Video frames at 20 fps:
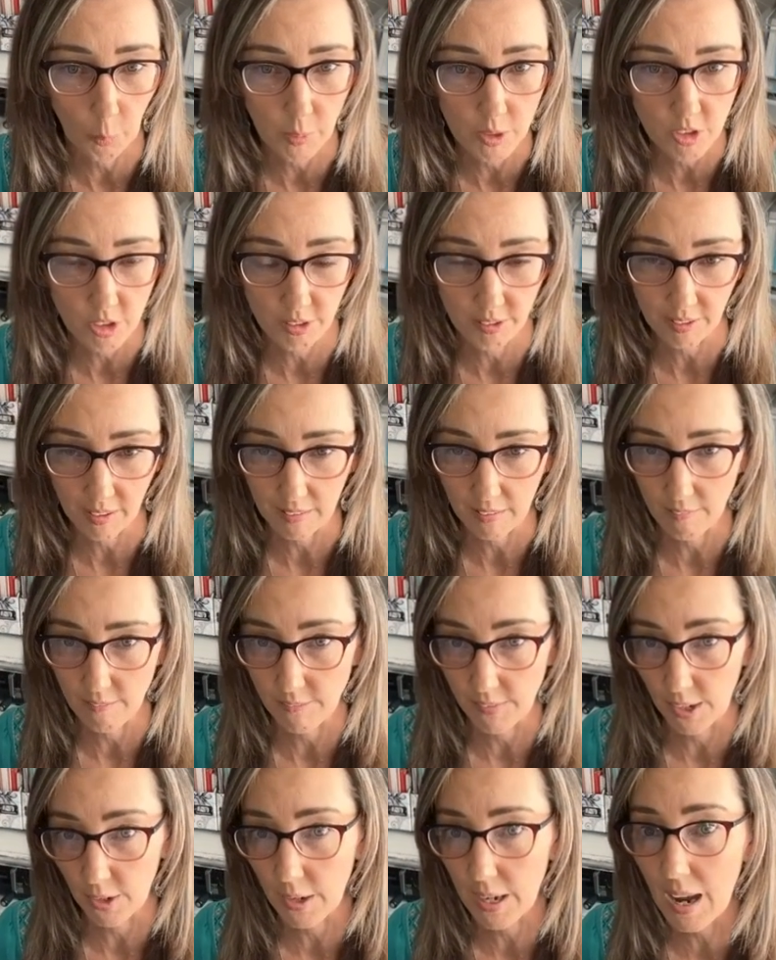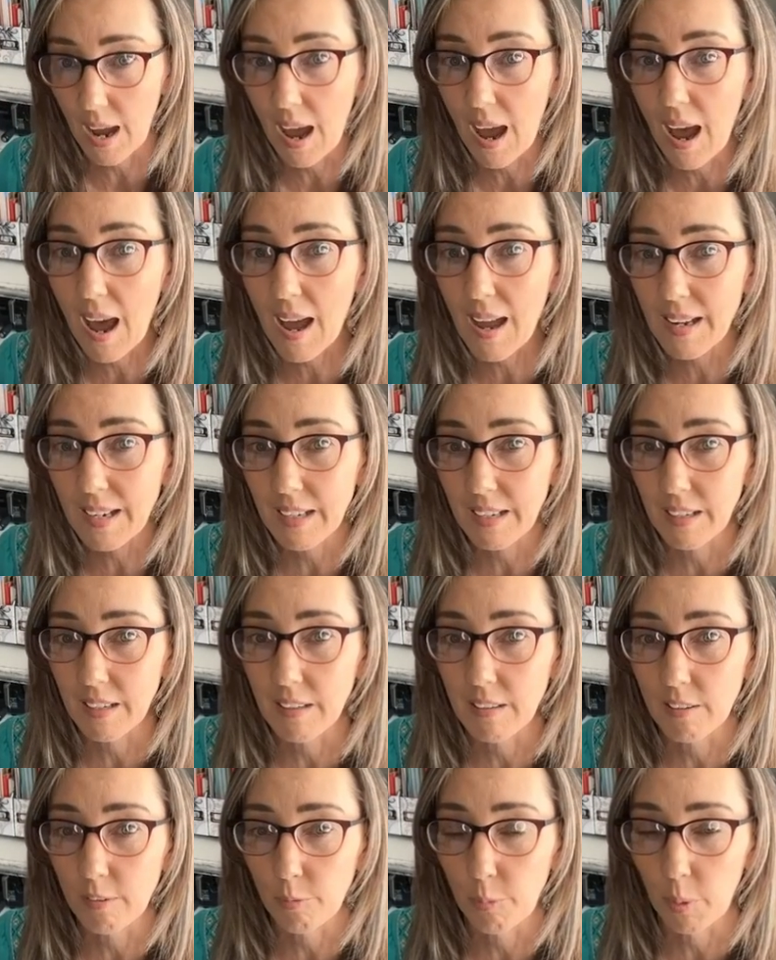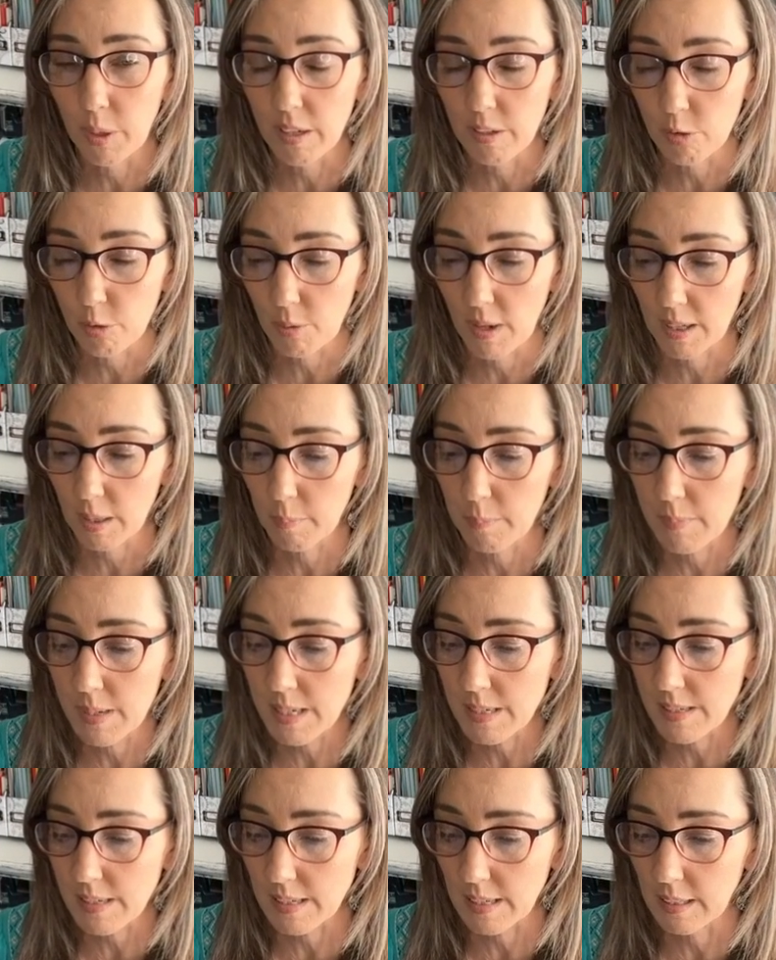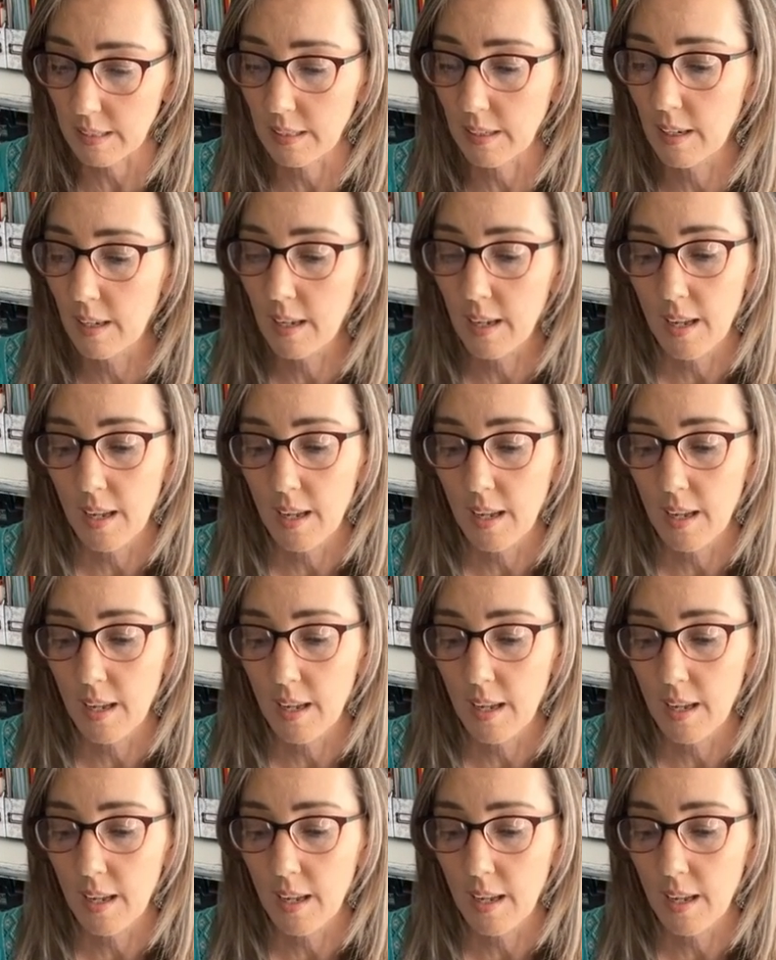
which is at the very high end of what is recommended,